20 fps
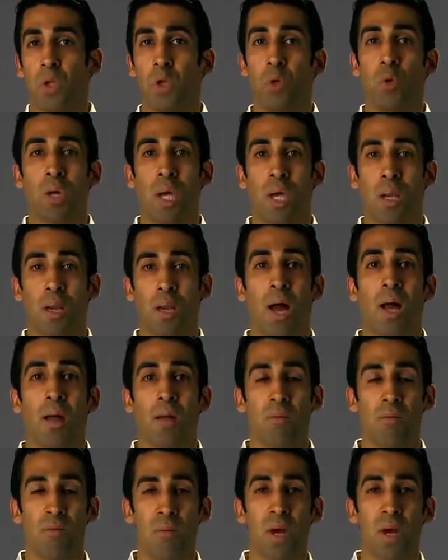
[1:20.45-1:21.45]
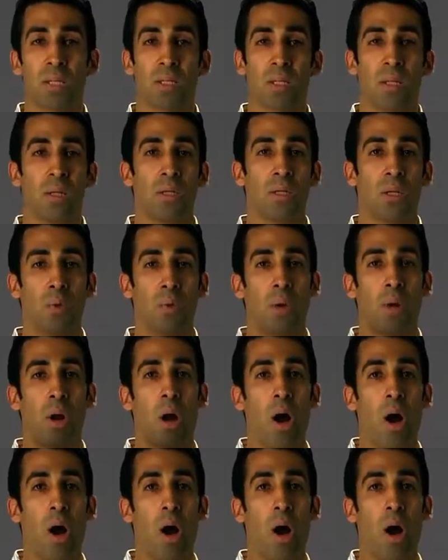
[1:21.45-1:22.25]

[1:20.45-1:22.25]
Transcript: you cannot invest into an